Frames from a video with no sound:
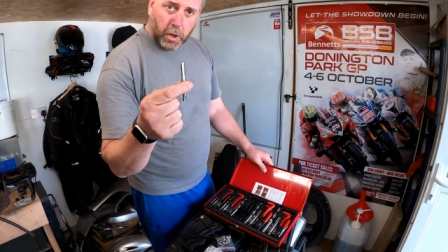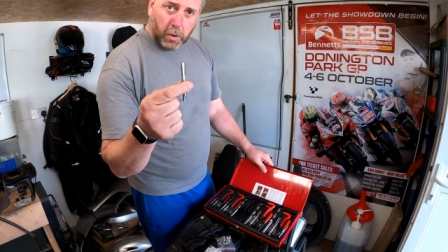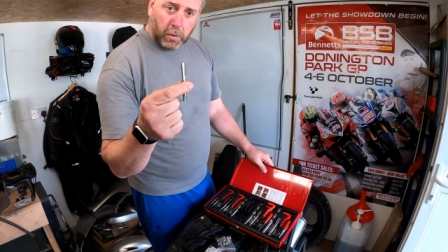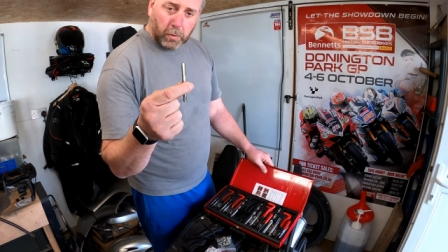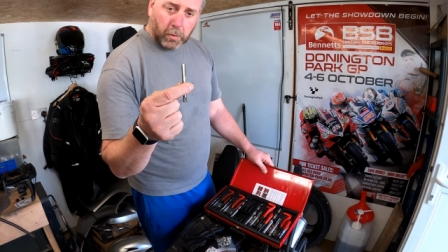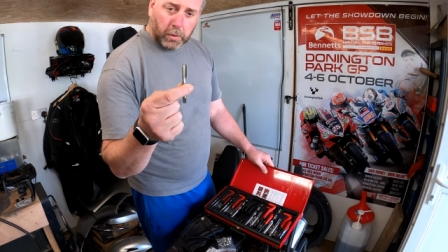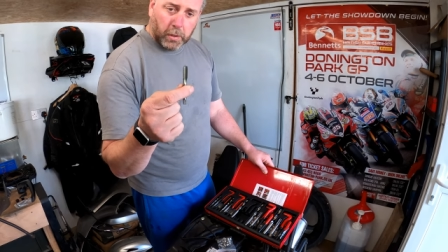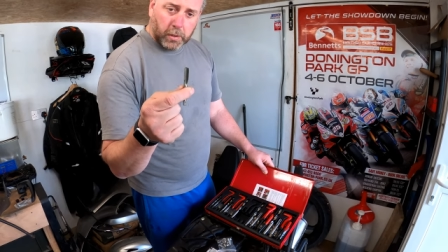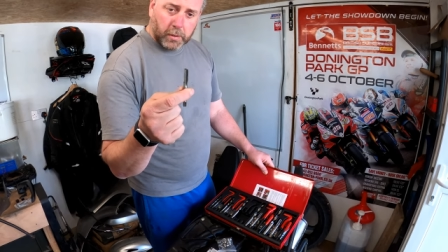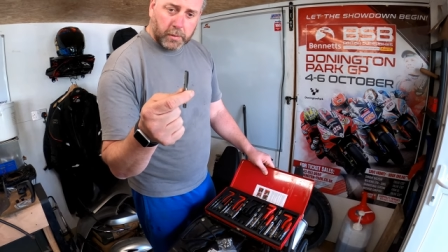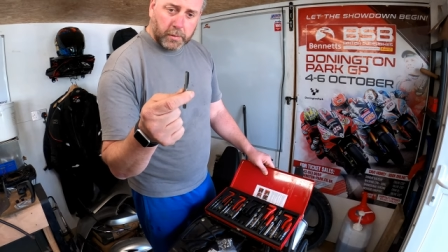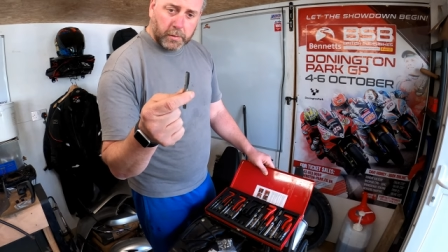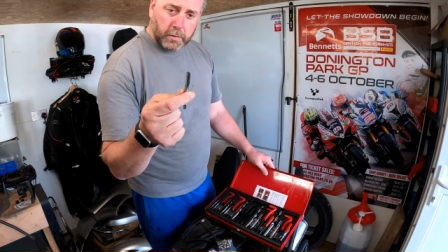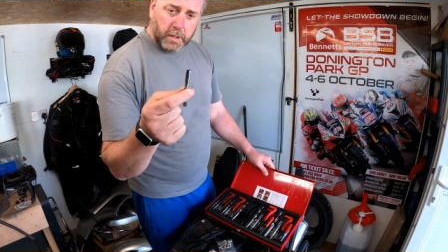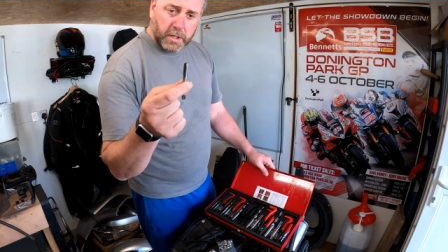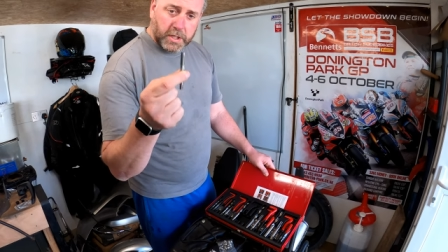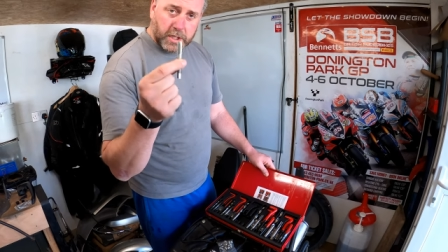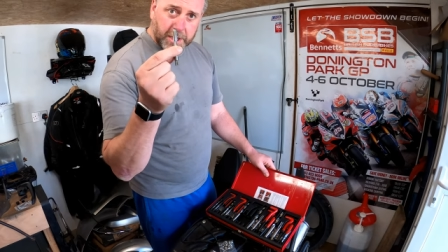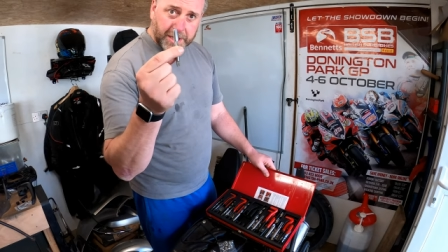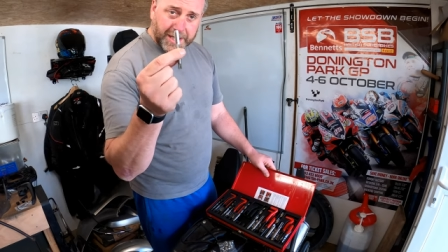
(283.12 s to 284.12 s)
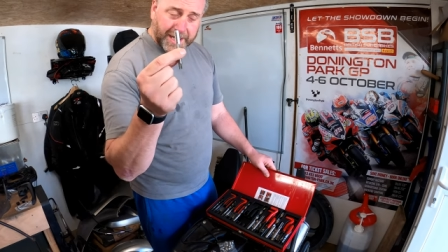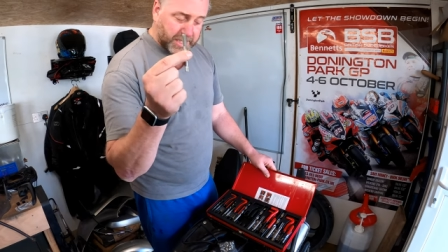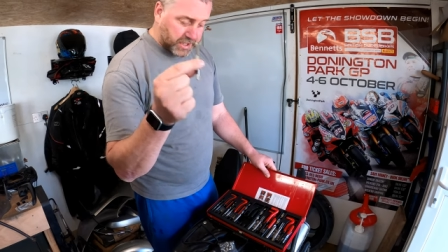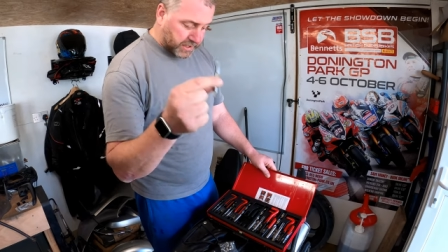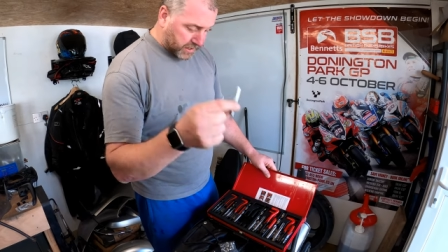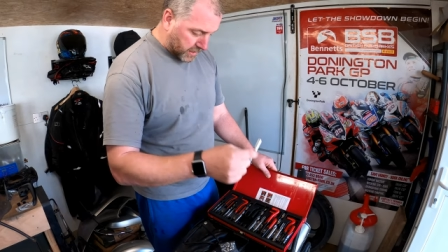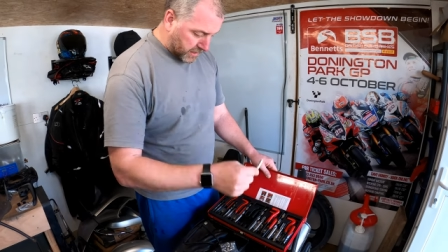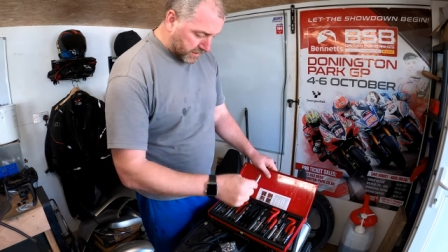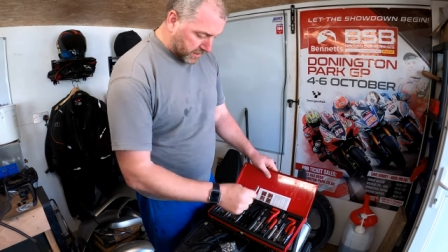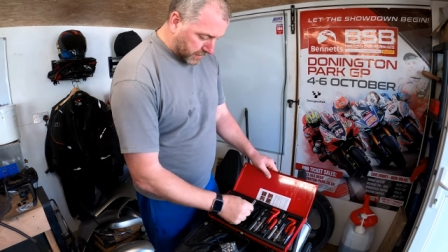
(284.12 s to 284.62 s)
the hole to this
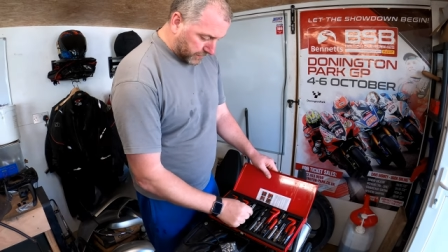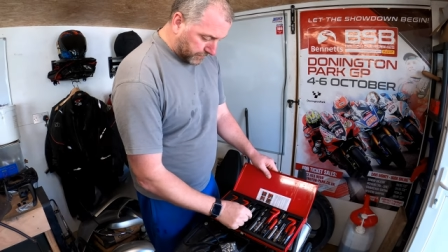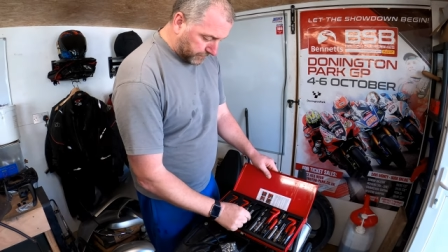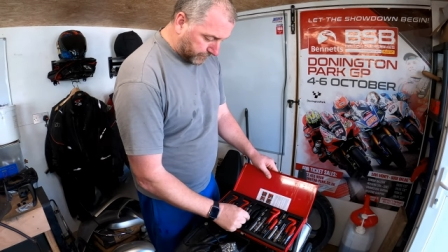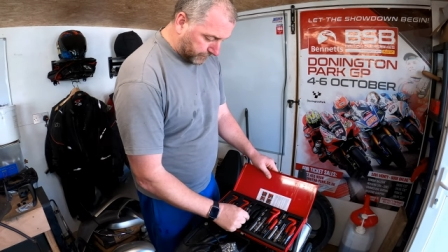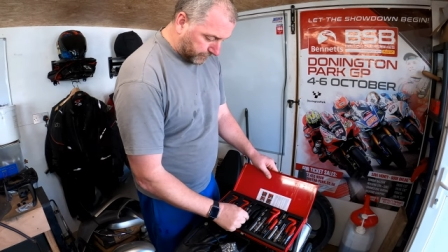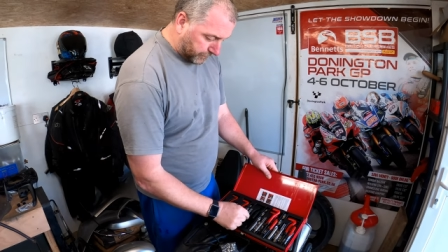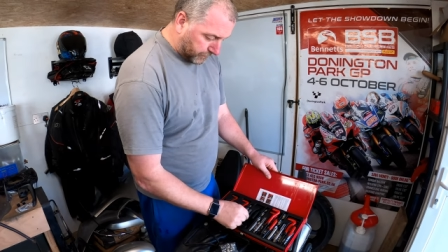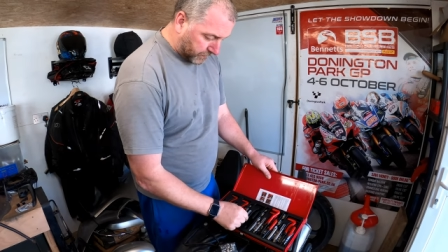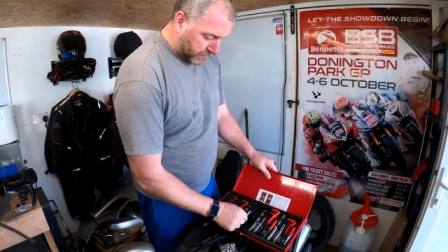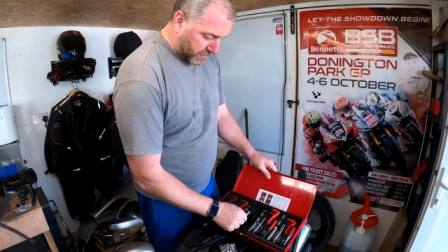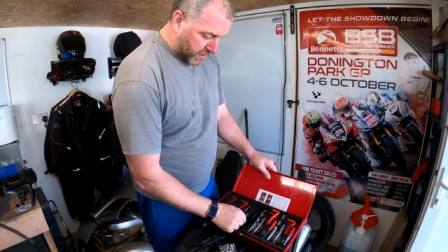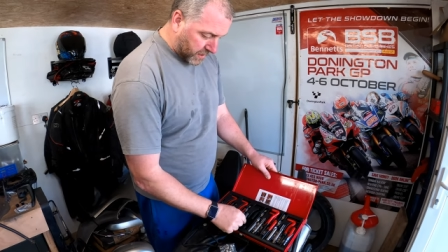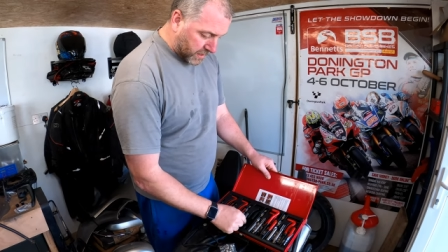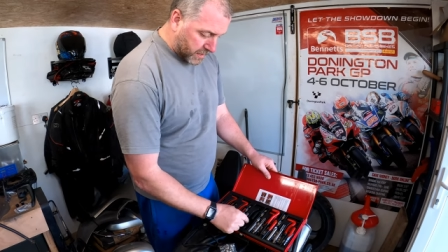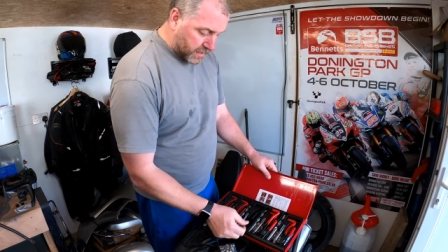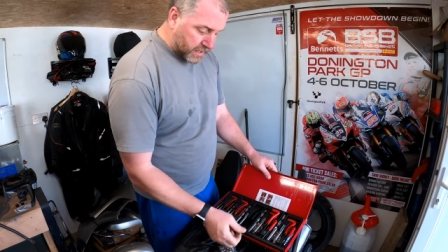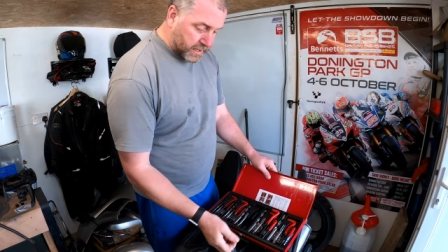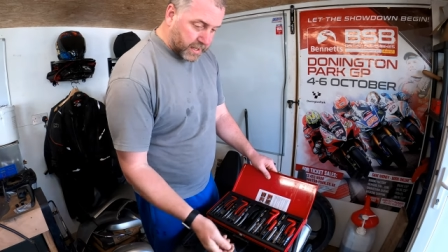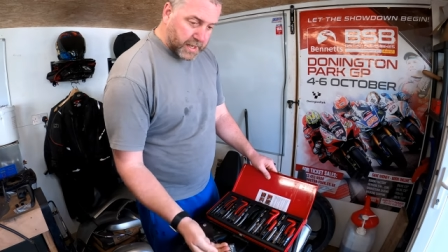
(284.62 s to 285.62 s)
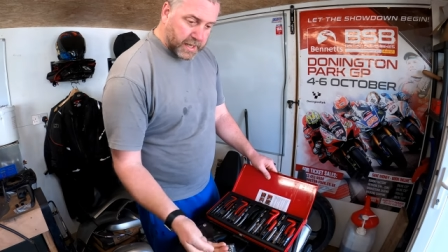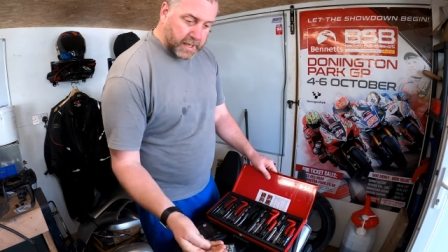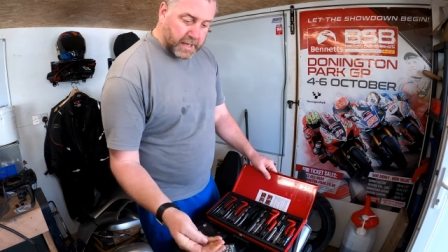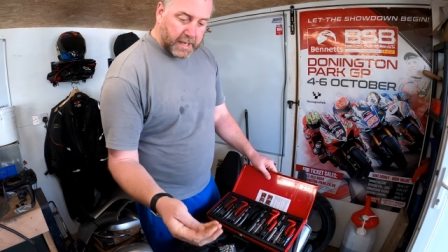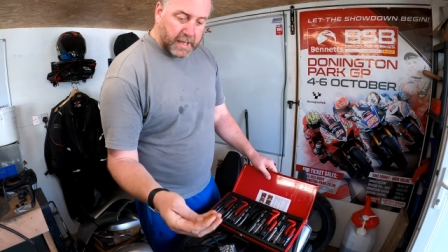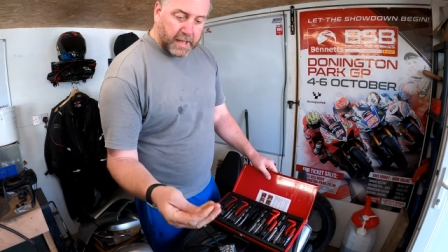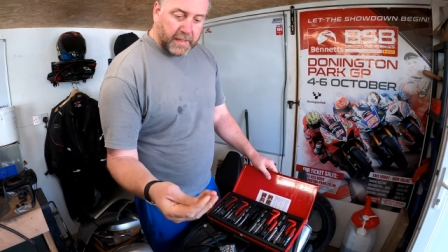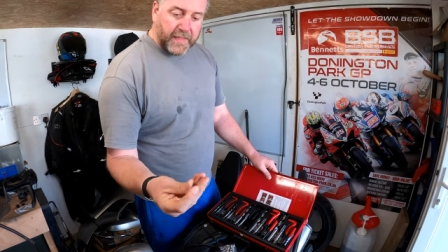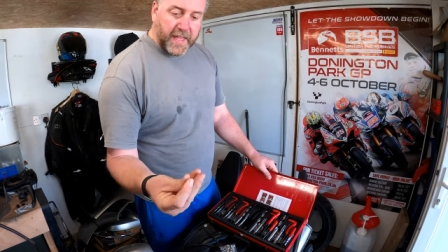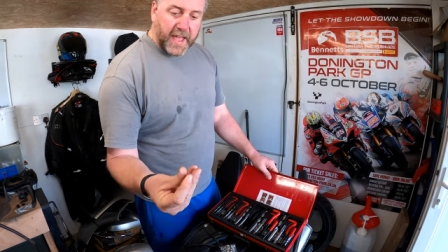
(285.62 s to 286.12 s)
size,
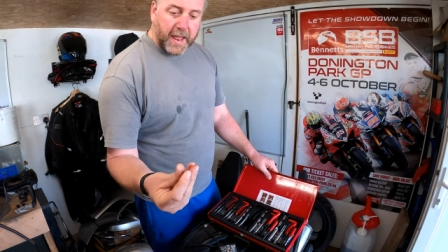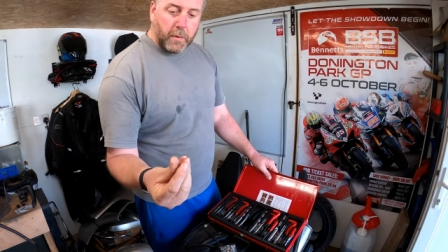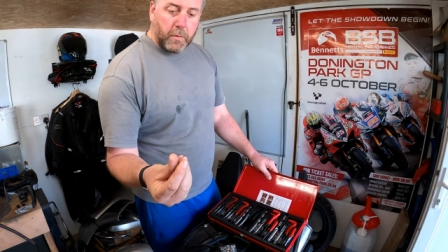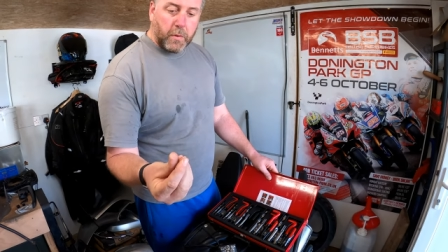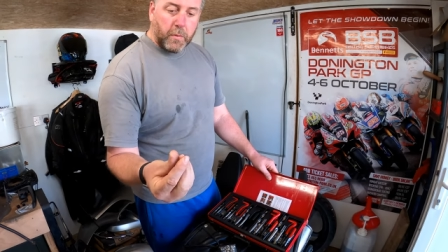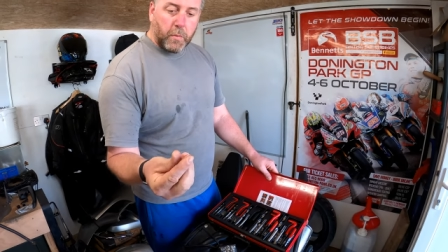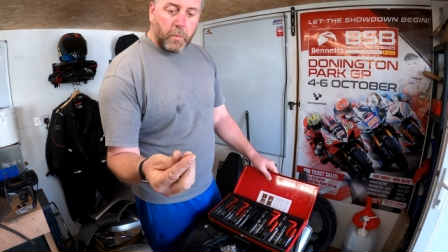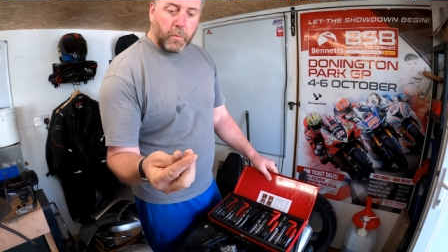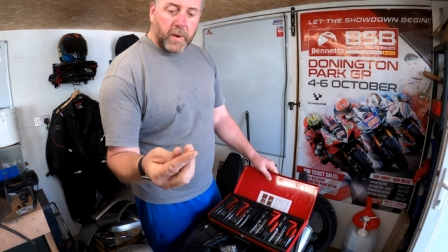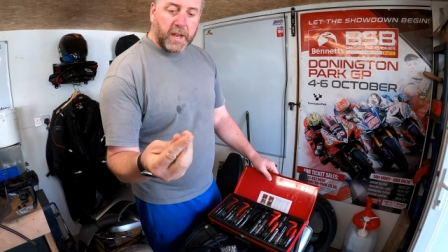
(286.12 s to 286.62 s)
and then